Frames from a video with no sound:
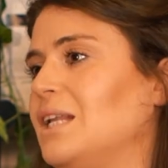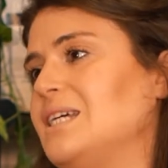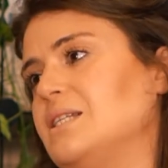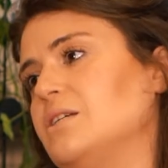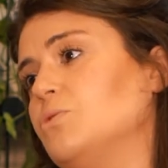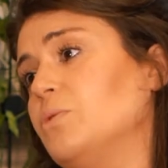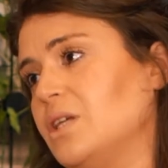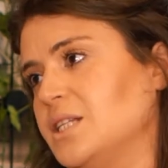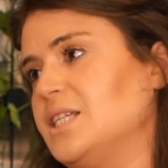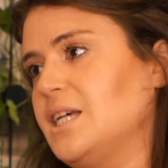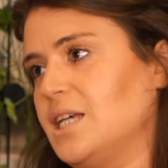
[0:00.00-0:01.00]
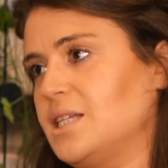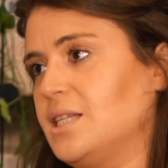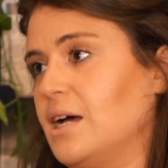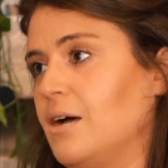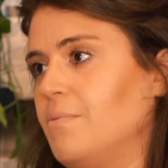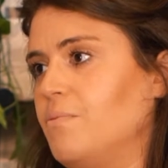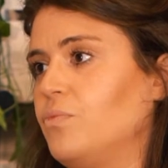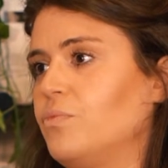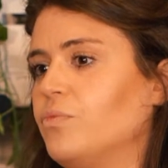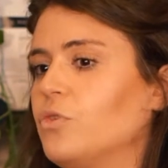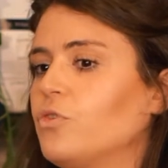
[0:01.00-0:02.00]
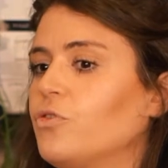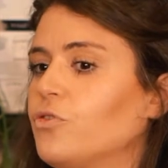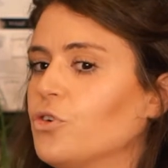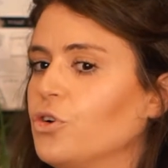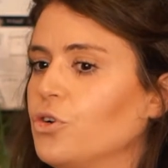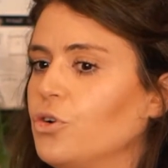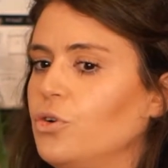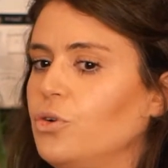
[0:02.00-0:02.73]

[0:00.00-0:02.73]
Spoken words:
into Islam through